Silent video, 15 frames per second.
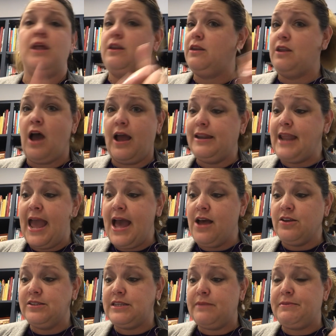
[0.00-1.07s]
Not
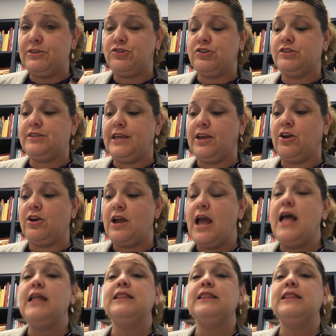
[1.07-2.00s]
now, said Mr. Slinger.